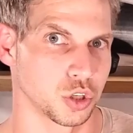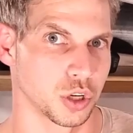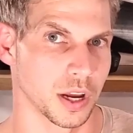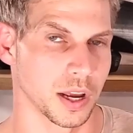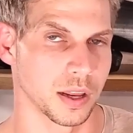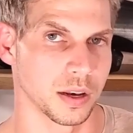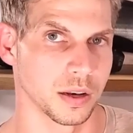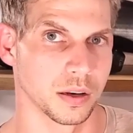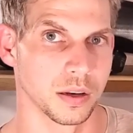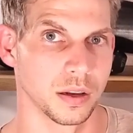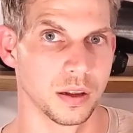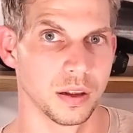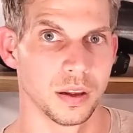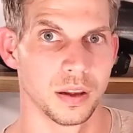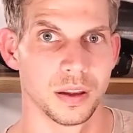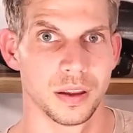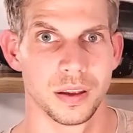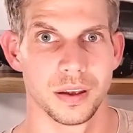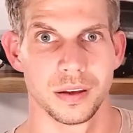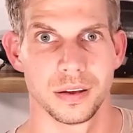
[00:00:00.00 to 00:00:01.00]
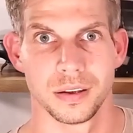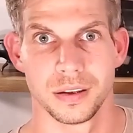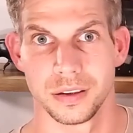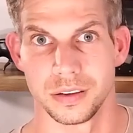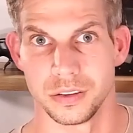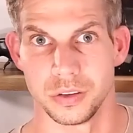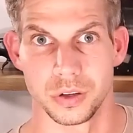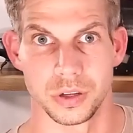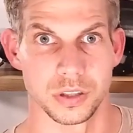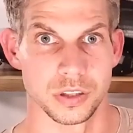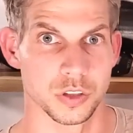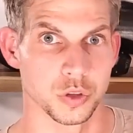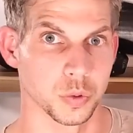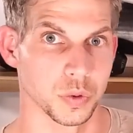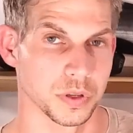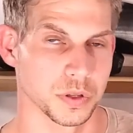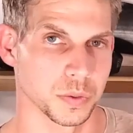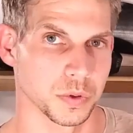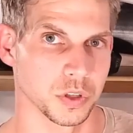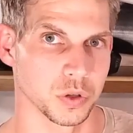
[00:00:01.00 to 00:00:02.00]
Jet, you can
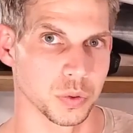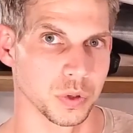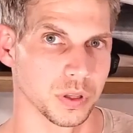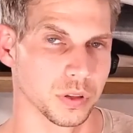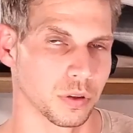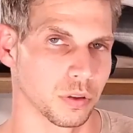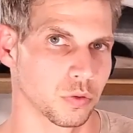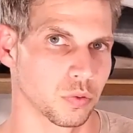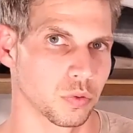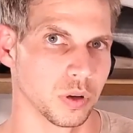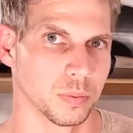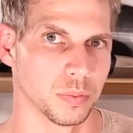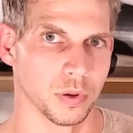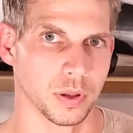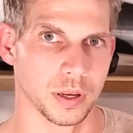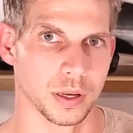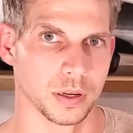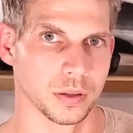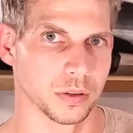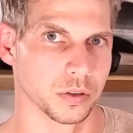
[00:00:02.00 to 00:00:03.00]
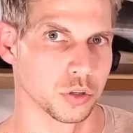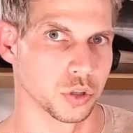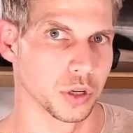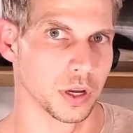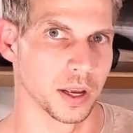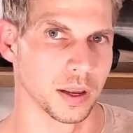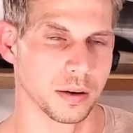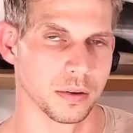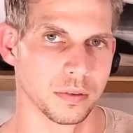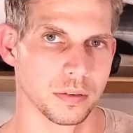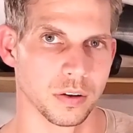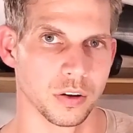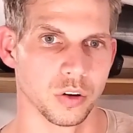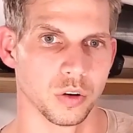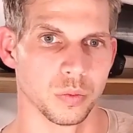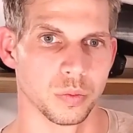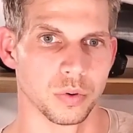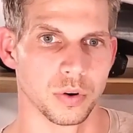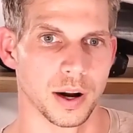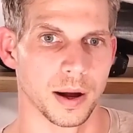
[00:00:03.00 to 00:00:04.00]
switch between the 3-blade and the jet,
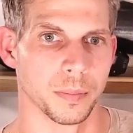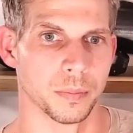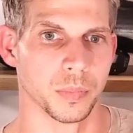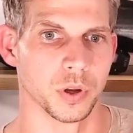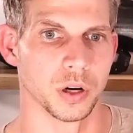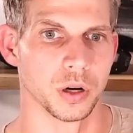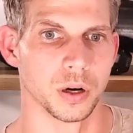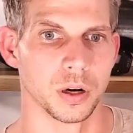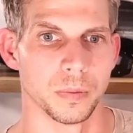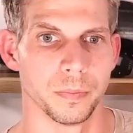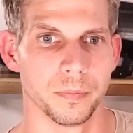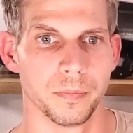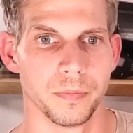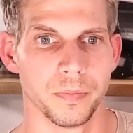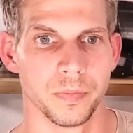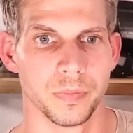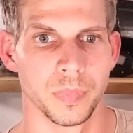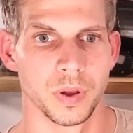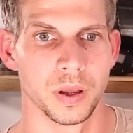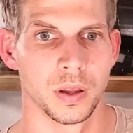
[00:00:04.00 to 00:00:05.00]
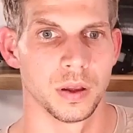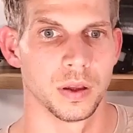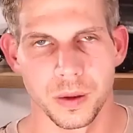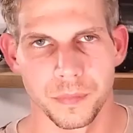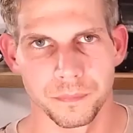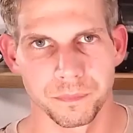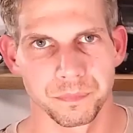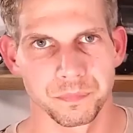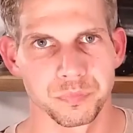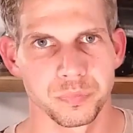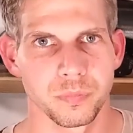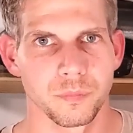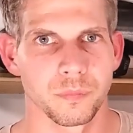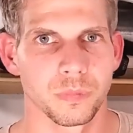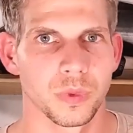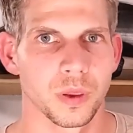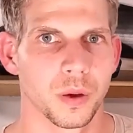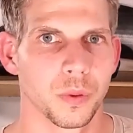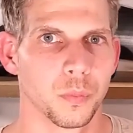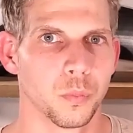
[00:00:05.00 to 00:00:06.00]
no problem at all.
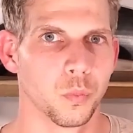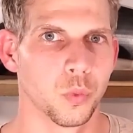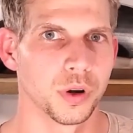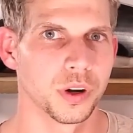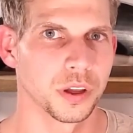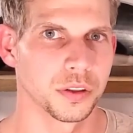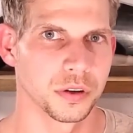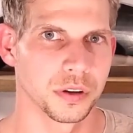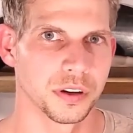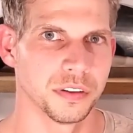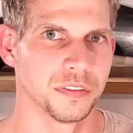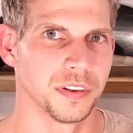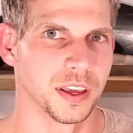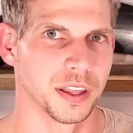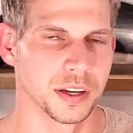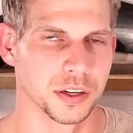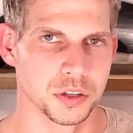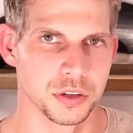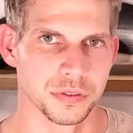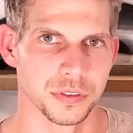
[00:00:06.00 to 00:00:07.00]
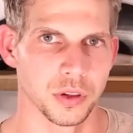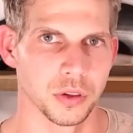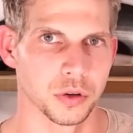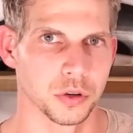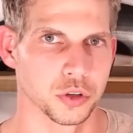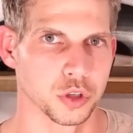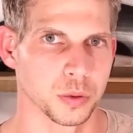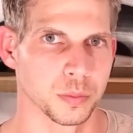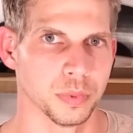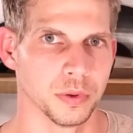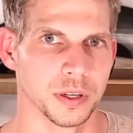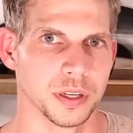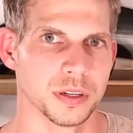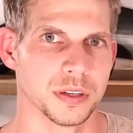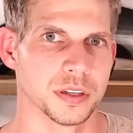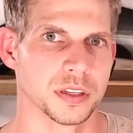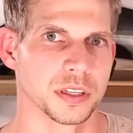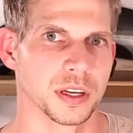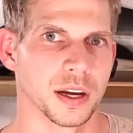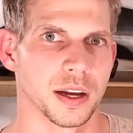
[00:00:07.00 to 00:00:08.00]
One other advantage of the larger blade
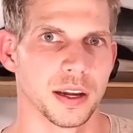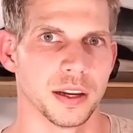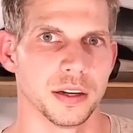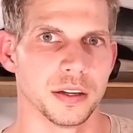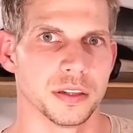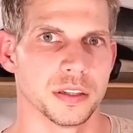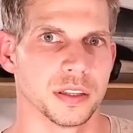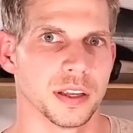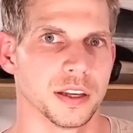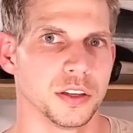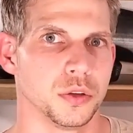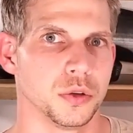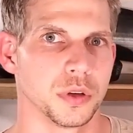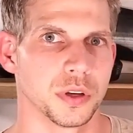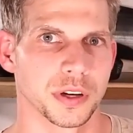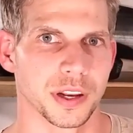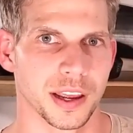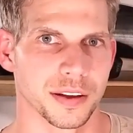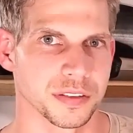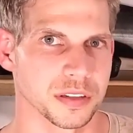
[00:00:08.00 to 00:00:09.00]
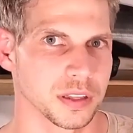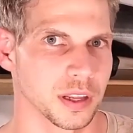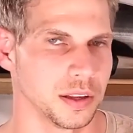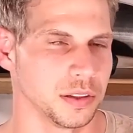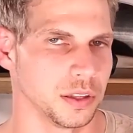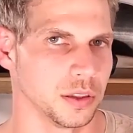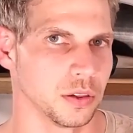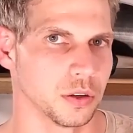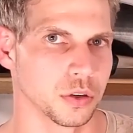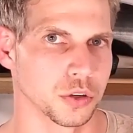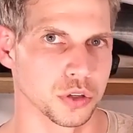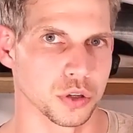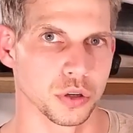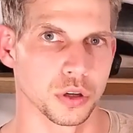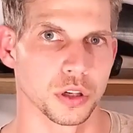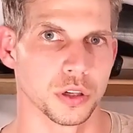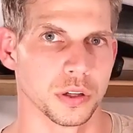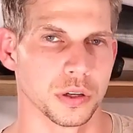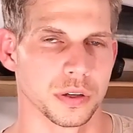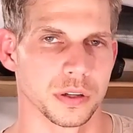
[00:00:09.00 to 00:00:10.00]
design is that you can have slightly larger
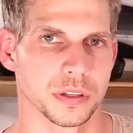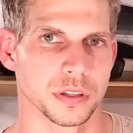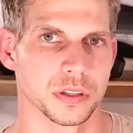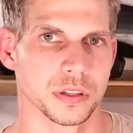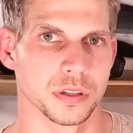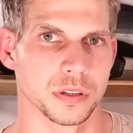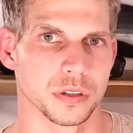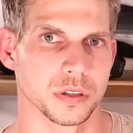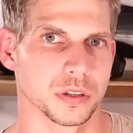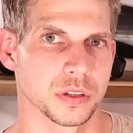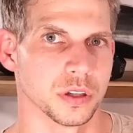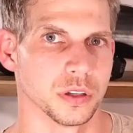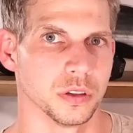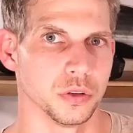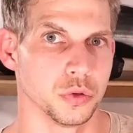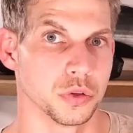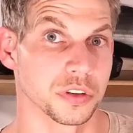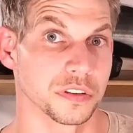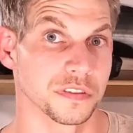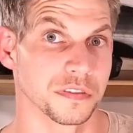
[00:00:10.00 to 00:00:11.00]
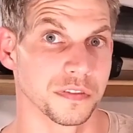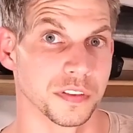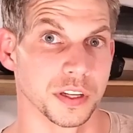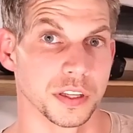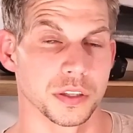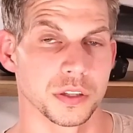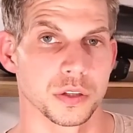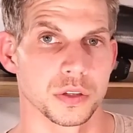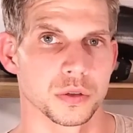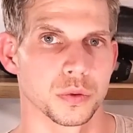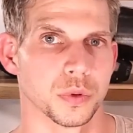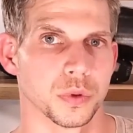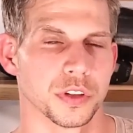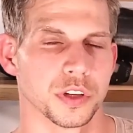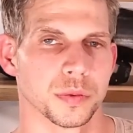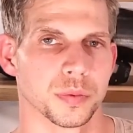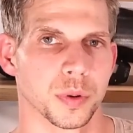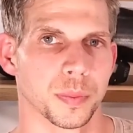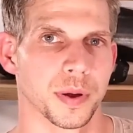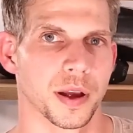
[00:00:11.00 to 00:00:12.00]
clearances and looser fits with
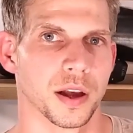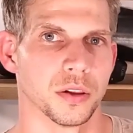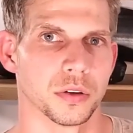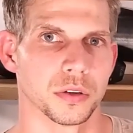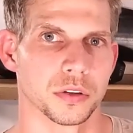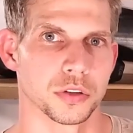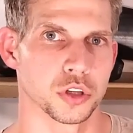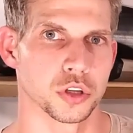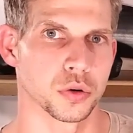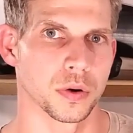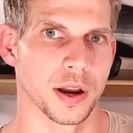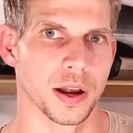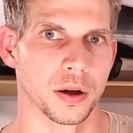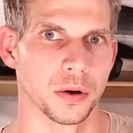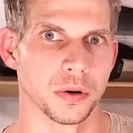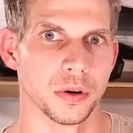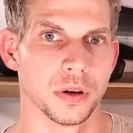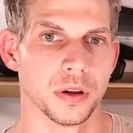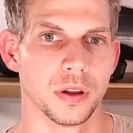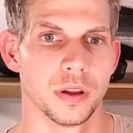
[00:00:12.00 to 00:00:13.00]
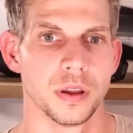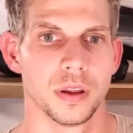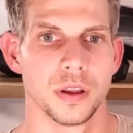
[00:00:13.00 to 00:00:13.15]
your propeller and shroud